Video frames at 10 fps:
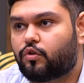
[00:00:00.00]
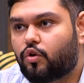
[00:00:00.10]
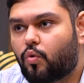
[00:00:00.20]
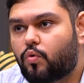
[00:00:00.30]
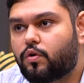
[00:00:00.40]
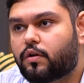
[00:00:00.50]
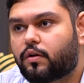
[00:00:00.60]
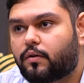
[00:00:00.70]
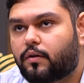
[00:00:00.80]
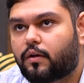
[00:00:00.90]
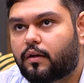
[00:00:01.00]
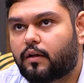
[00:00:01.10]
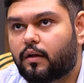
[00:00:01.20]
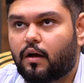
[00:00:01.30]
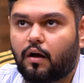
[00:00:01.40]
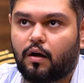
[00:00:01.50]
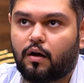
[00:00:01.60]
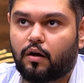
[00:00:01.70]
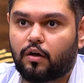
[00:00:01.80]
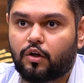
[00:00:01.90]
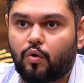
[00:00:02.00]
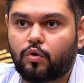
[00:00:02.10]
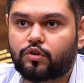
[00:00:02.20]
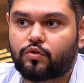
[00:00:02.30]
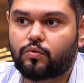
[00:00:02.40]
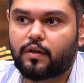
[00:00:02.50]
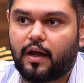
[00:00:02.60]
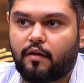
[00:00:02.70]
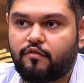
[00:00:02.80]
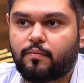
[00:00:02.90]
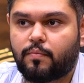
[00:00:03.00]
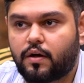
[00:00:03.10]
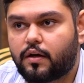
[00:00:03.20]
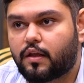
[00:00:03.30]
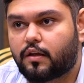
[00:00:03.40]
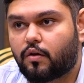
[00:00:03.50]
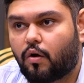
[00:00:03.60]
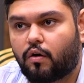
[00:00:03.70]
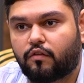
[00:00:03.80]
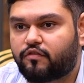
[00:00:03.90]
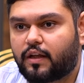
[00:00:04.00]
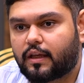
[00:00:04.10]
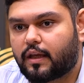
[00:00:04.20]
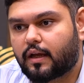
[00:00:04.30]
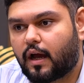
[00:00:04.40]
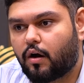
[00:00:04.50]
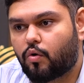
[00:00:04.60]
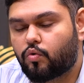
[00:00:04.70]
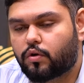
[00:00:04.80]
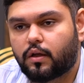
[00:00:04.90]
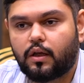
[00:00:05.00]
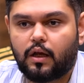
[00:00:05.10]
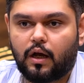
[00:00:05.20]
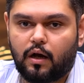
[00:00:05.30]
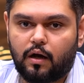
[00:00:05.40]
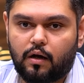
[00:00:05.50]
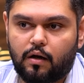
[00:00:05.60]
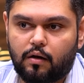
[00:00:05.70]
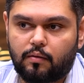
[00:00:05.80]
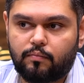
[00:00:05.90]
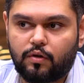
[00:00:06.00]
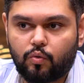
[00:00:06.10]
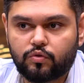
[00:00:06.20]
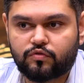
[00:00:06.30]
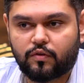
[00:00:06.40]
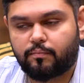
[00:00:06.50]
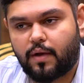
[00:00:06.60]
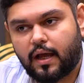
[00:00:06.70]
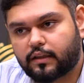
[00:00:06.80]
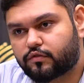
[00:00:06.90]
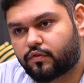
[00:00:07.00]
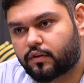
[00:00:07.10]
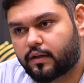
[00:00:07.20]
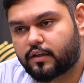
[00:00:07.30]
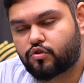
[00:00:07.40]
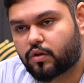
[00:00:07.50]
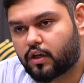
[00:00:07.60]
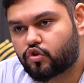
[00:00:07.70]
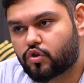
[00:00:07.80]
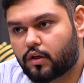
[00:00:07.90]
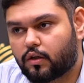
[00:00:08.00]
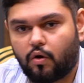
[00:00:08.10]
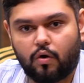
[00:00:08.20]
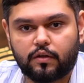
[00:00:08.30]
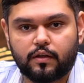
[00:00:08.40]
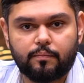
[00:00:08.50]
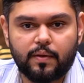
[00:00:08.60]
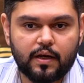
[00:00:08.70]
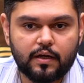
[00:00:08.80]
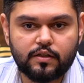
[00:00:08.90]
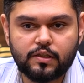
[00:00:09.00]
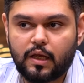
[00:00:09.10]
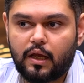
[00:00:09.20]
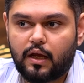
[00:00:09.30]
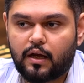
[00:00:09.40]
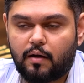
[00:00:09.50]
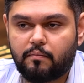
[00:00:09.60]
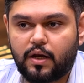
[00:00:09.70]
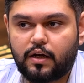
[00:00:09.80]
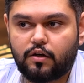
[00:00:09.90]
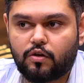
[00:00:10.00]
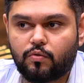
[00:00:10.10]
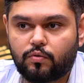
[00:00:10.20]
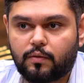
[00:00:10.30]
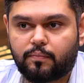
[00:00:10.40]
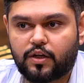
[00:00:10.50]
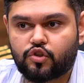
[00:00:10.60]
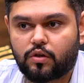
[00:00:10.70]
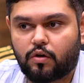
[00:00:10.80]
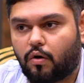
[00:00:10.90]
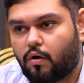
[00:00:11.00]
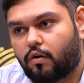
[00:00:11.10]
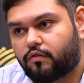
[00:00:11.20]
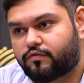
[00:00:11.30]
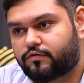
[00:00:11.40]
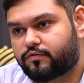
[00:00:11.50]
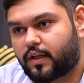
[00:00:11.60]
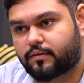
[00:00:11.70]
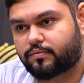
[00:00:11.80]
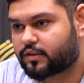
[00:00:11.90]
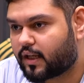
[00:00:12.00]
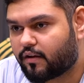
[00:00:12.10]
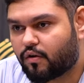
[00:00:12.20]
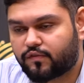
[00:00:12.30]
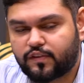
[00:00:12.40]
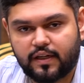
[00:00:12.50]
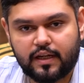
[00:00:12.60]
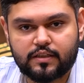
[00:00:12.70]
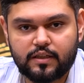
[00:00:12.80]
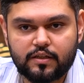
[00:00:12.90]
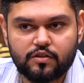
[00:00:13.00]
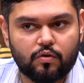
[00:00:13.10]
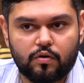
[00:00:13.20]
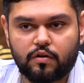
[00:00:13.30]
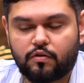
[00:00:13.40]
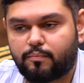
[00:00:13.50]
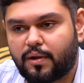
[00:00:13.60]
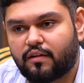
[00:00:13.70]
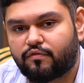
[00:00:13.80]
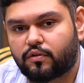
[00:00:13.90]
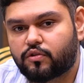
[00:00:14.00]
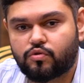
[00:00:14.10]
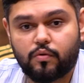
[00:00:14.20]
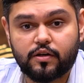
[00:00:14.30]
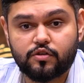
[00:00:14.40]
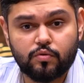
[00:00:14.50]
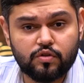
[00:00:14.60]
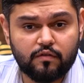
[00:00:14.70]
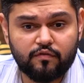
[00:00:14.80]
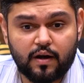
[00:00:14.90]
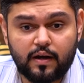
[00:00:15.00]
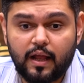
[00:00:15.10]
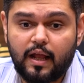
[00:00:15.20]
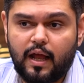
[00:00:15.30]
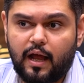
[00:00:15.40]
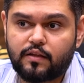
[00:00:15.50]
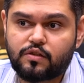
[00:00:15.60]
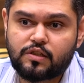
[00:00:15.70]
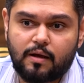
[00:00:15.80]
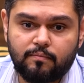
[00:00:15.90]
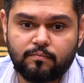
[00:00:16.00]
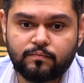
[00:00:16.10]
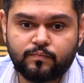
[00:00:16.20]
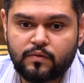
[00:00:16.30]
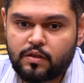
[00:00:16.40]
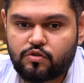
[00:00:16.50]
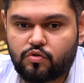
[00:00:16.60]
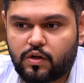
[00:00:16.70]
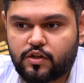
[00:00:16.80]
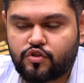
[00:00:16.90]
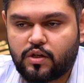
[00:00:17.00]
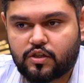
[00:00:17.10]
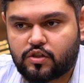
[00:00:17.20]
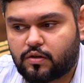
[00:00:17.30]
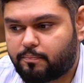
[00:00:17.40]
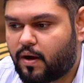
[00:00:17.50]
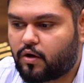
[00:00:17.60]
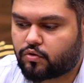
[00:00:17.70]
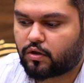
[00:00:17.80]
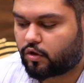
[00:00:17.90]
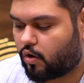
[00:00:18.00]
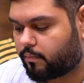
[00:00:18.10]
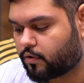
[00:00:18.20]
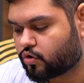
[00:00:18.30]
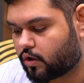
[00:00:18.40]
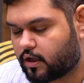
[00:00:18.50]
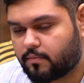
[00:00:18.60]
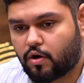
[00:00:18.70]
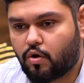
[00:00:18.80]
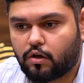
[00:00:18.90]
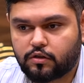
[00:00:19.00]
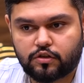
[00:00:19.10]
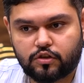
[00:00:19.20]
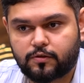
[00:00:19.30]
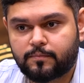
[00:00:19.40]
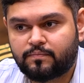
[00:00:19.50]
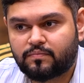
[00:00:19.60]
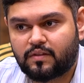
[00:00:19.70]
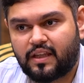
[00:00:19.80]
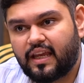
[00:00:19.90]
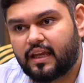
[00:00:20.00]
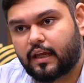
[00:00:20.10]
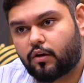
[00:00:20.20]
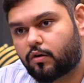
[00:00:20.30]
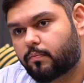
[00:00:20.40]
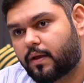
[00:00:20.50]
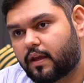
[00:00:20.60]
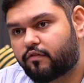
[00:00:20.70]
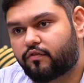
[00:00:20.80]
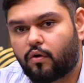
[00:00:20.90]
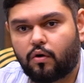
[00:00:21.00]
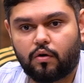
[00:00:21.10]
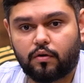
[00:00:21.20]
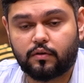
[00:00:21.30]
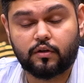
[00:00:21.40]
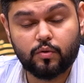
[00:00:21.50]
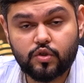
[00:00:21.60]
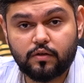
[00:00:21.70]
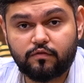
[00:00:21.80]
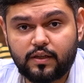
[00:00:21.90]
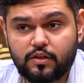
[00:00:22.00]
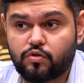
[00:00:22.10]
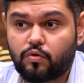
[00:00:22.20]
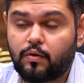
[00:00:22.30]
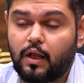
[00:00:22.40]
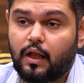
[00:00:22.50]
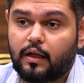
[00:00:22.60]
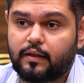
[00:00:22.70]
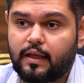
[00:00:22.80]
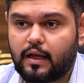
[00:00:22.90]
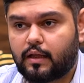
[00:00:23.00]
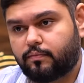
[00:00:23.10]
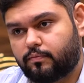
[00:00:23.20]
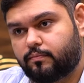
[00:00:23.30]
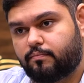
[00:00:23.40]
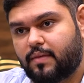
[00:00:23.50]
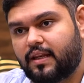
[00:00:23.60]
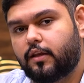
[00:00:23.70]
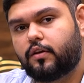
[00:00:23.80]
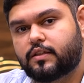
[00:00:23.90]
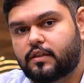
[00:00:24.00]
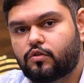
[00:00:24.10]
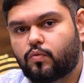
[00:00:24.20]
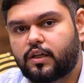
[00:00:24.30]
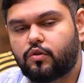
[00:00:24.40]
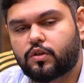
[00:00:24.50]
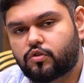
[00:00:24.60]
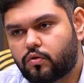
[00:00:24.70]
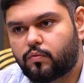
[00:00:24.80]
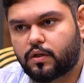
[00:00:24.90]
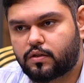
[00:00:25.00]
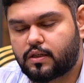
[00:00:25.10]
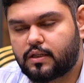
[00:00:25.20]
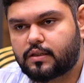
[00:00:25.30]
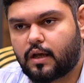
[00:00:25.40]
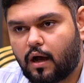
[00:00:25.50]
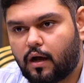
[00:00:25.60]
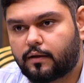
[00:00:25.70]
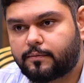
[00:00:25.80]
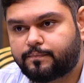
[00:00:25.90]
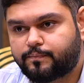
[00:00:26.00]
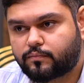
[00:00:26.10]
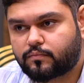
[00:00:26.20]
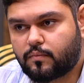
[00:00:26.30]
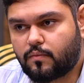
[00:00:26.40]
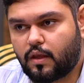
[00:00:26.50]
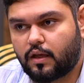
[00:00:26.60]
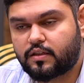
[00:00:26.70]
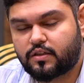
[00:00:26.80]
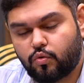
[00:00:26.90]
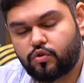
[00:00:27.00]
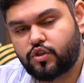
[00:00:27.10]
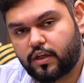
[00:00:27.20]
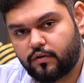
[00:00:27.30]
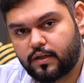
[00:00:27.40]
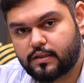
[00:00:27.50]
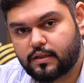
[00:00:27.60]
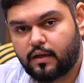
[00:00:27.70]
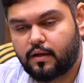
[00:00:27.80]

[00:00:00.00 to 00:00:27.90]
don't go through the heavy burden of taking out loans from banks for their education, or their parents come into the pressure of like selling off their assets in order to pay for the students' tuition fund, and some students just pass on the opportunity because they cannot pay for the tuition fee. So there are many reasons why US universities are so generous,